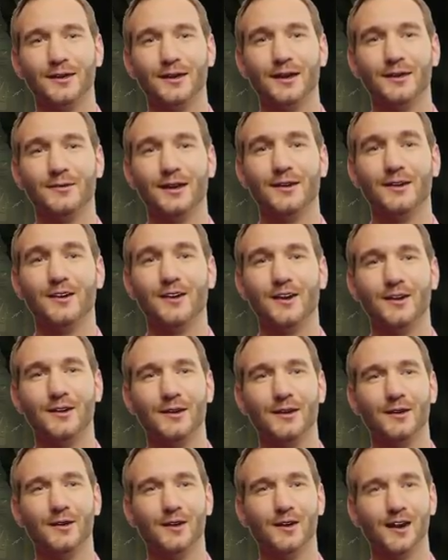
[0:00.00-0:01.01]
and the
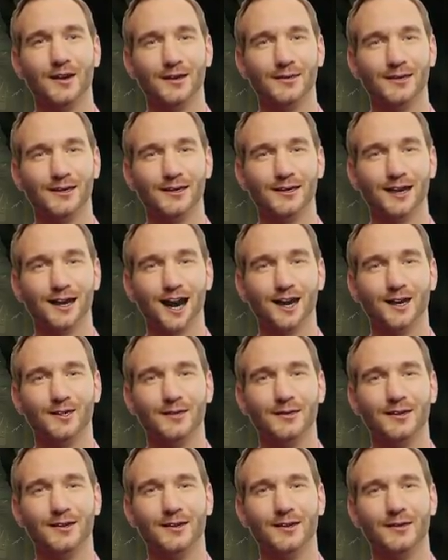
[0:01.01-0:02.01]
altar shall be
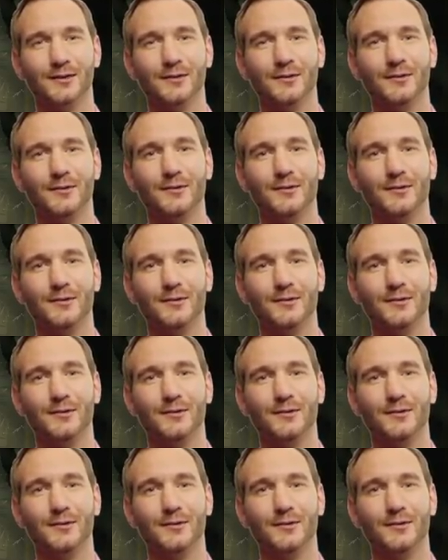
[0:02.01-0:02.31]
most holy.